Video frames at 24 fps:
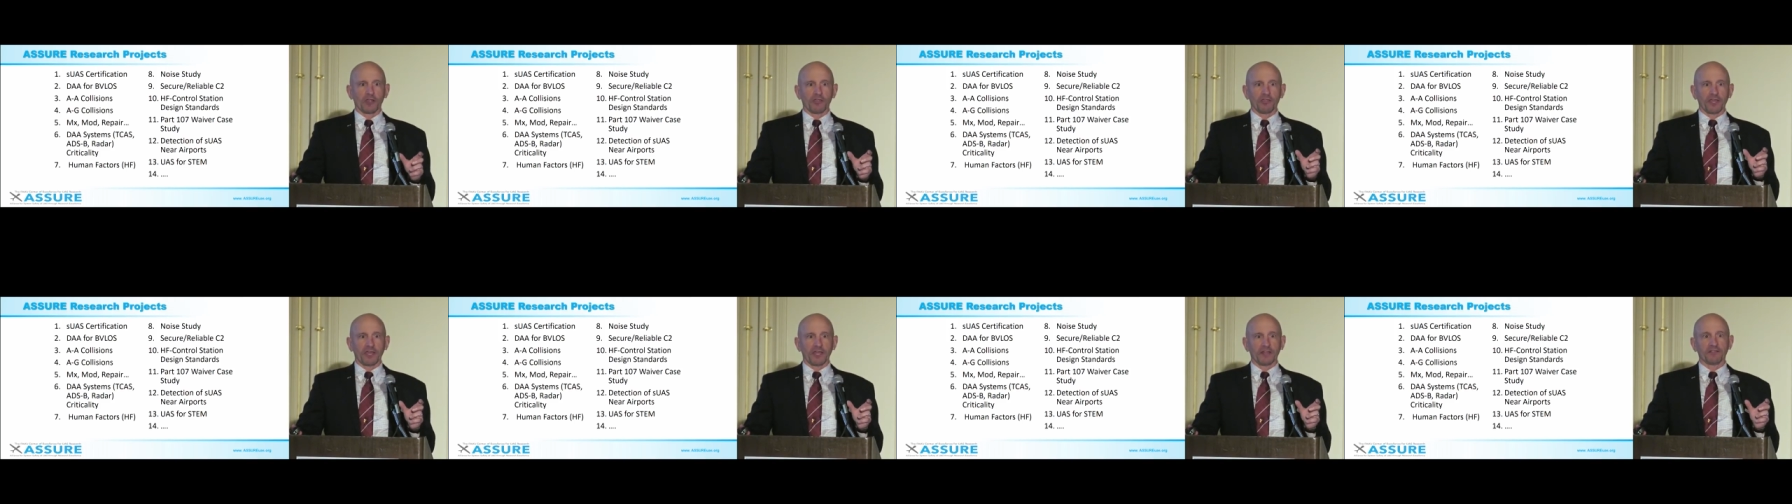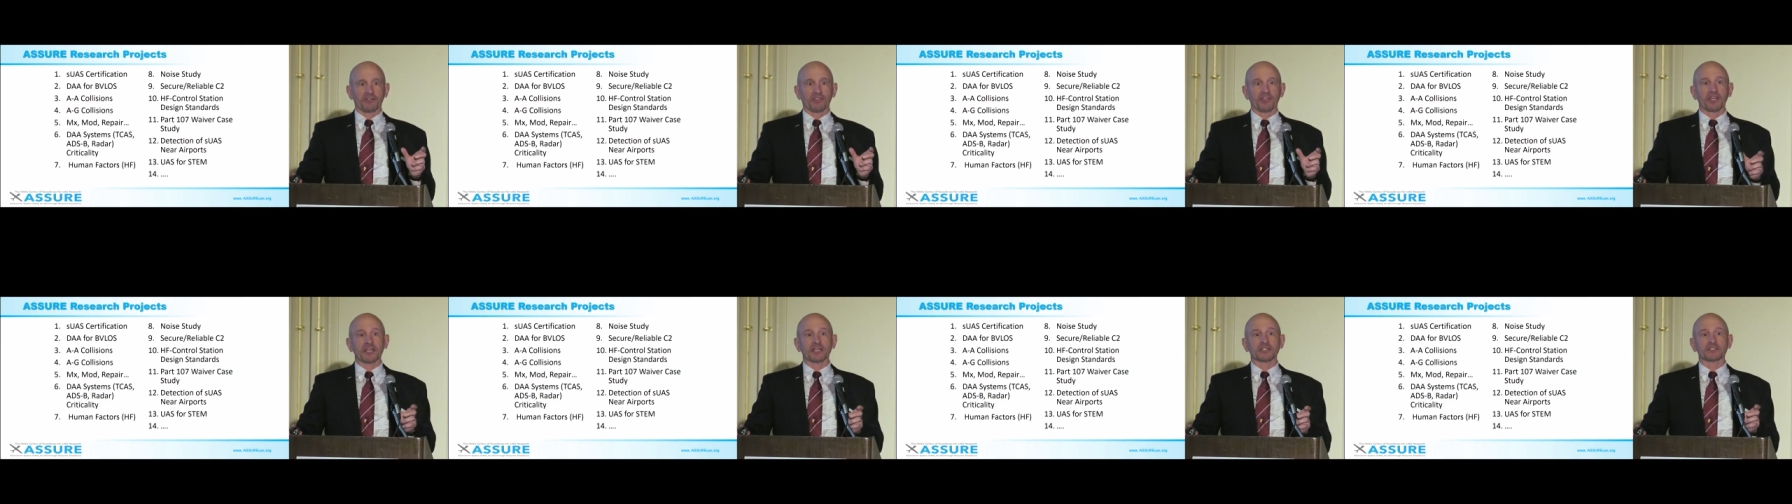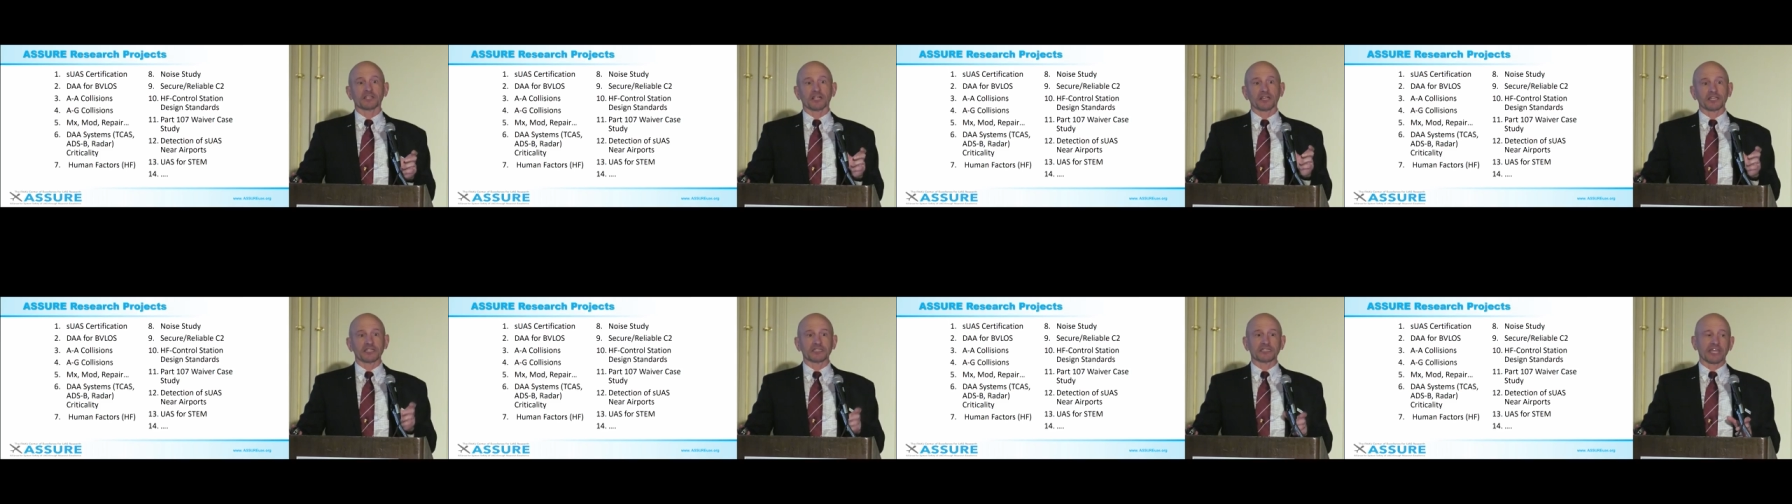and then
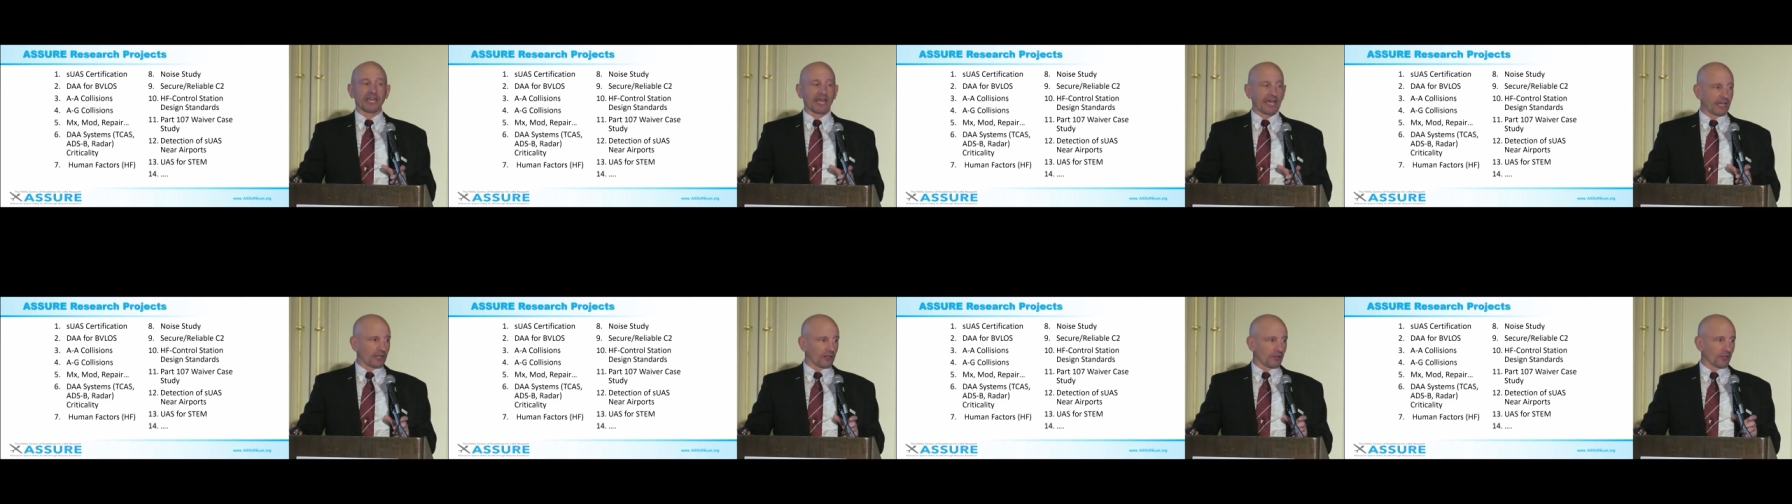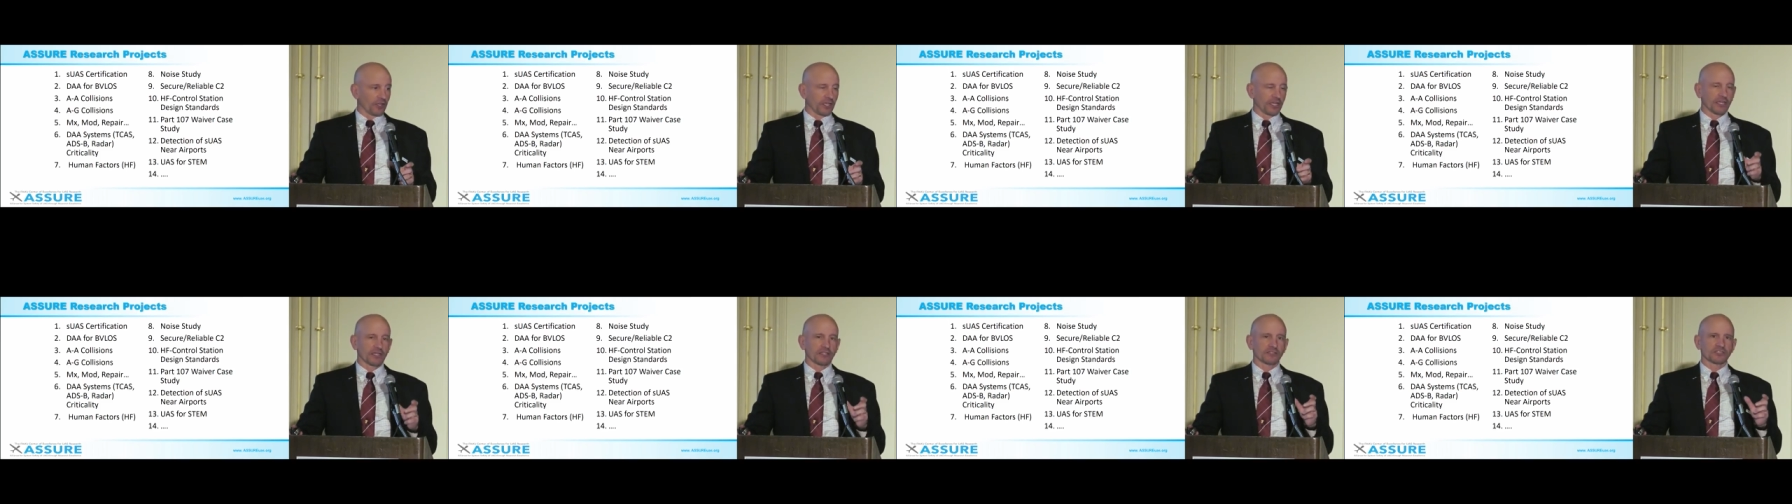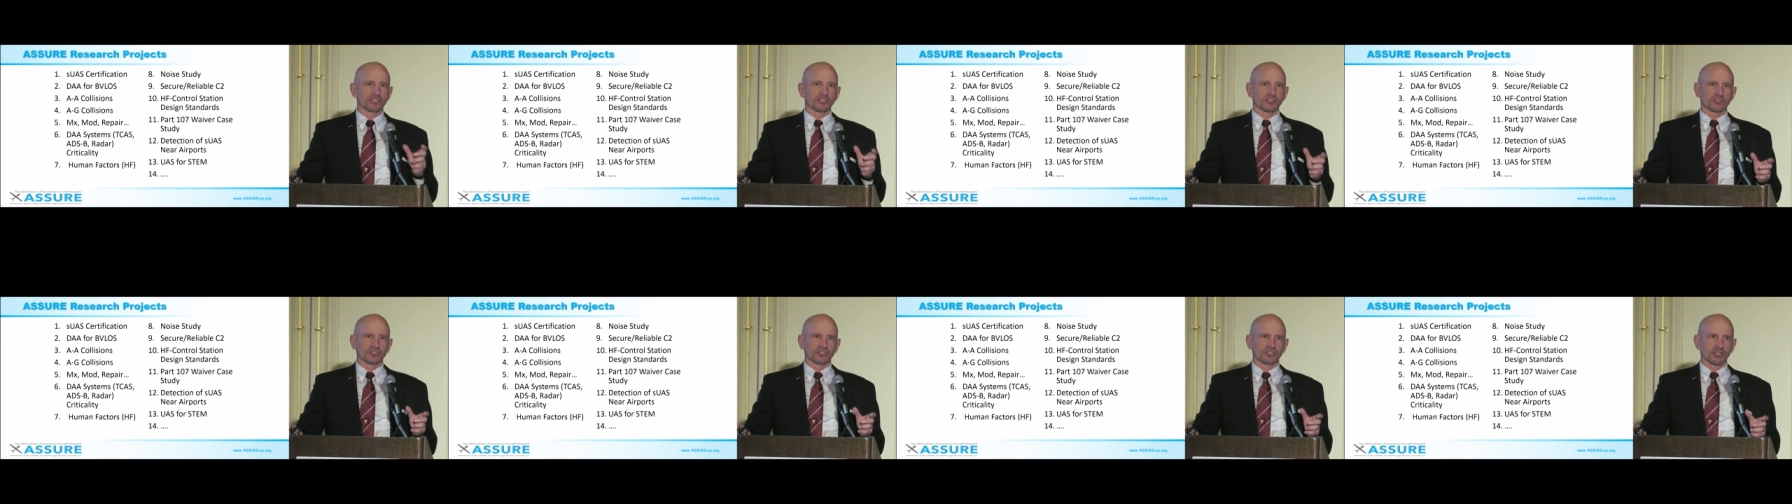things like data
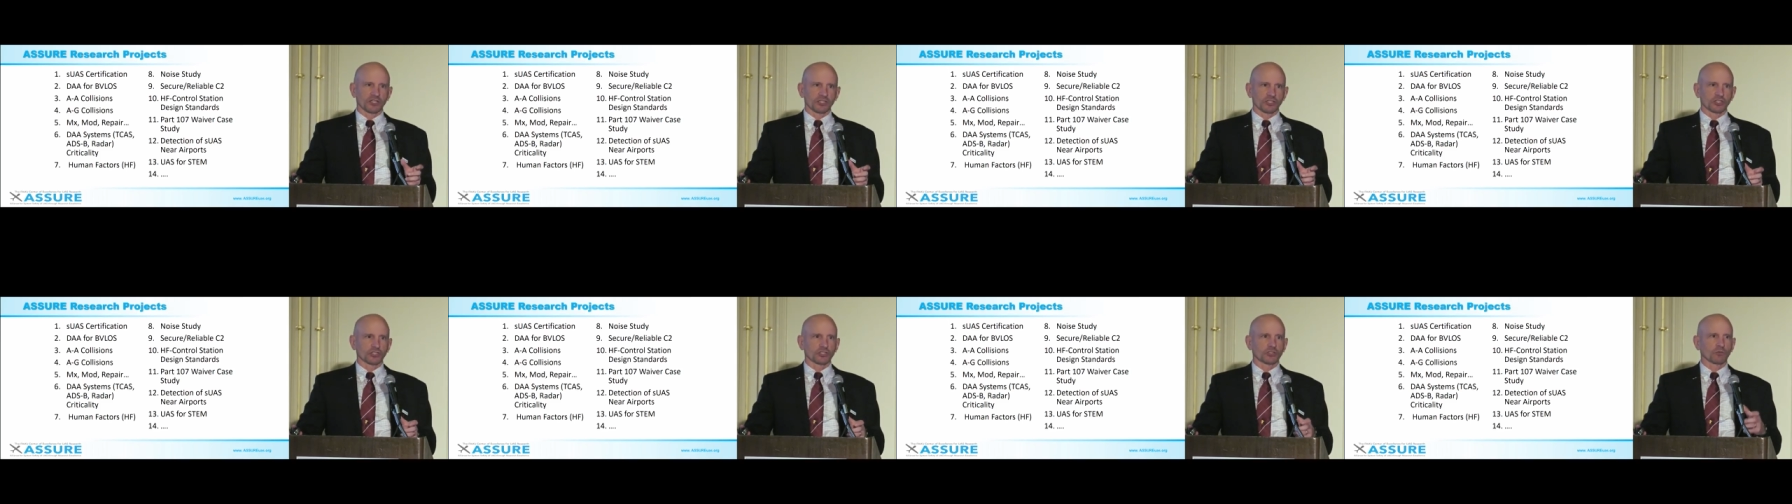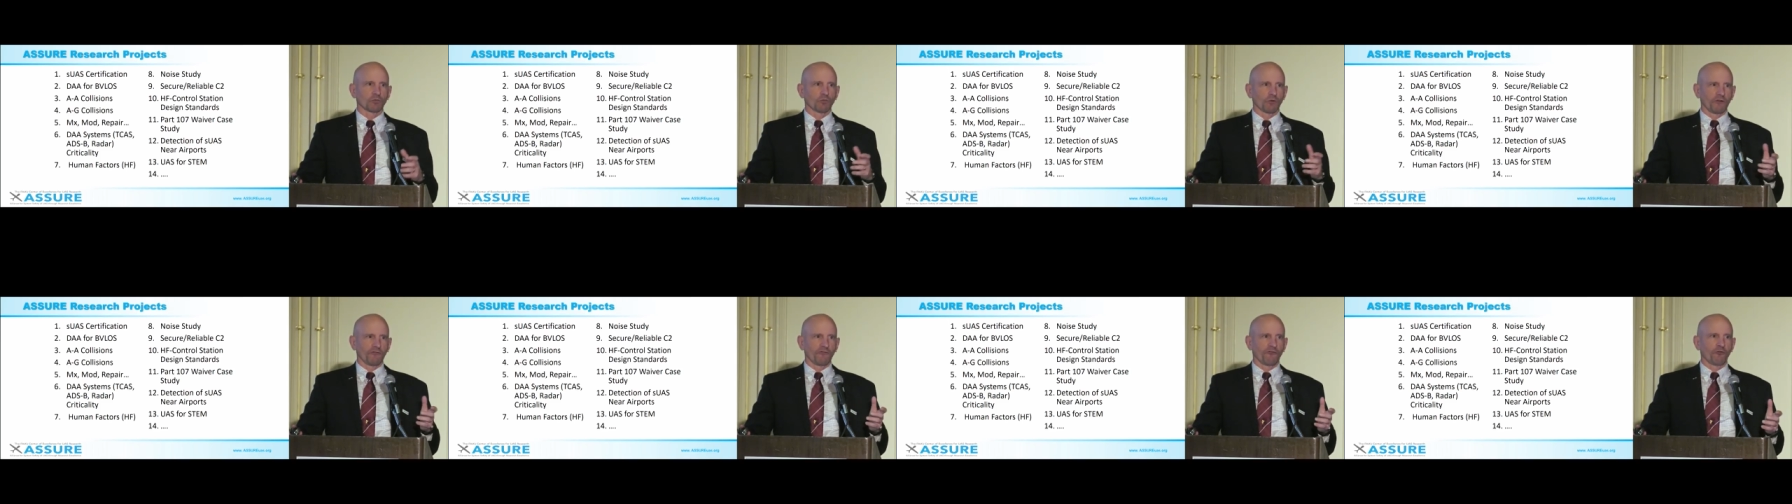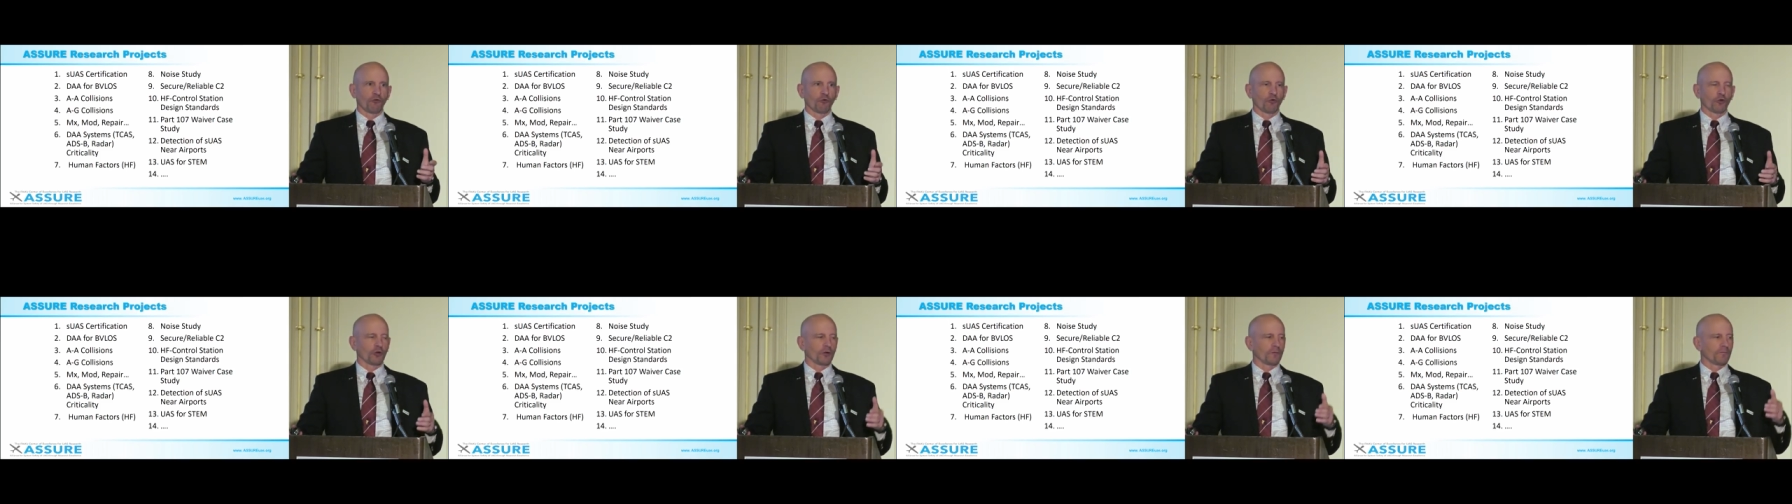links and such went
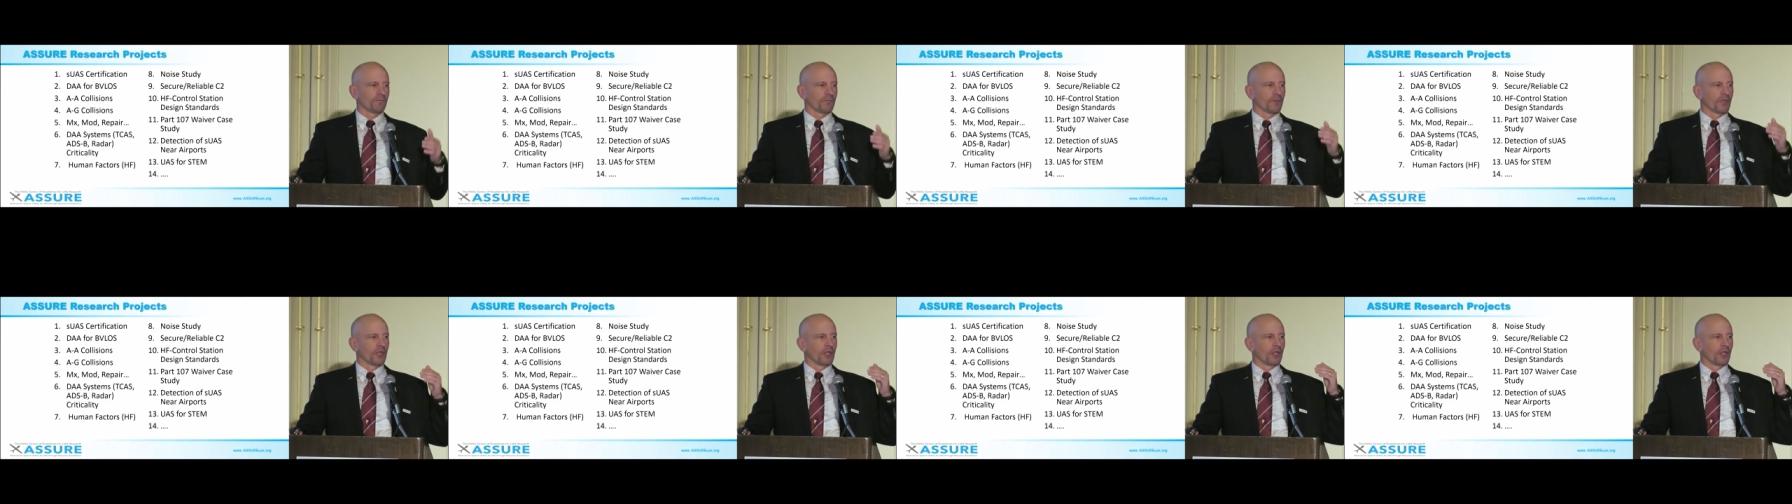forward.